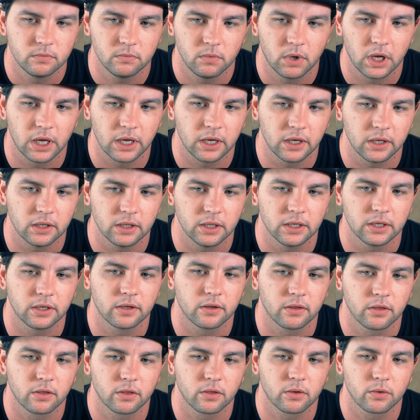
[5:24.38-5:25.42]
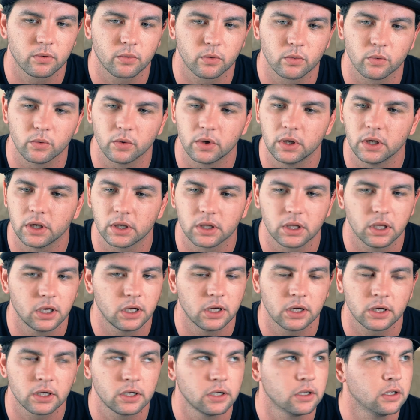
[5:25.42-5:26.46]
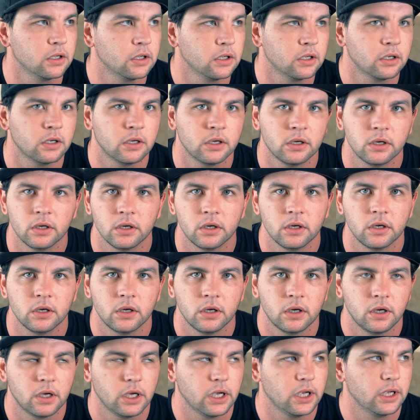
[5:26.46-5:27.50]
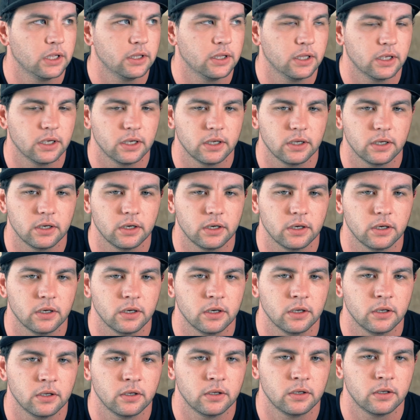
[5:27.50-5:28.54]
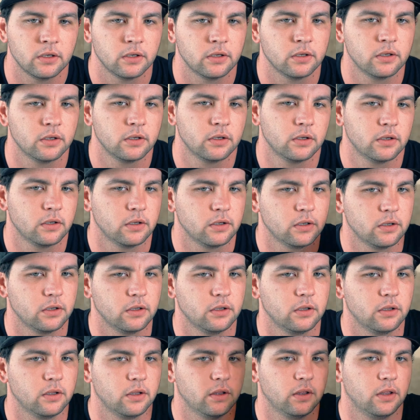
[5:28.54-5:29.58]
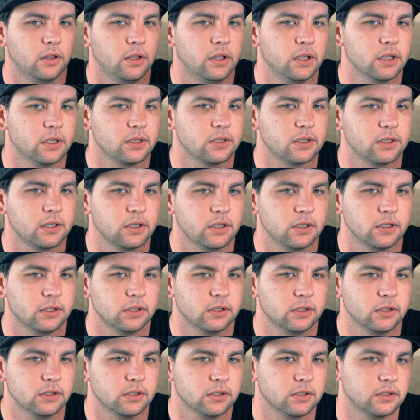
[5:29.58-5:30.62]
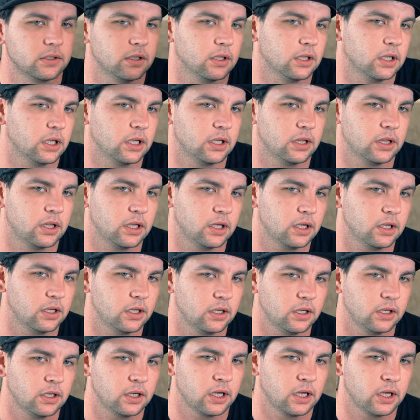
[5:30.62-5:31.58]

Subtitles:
at like 3 o'clock. And then this is the light they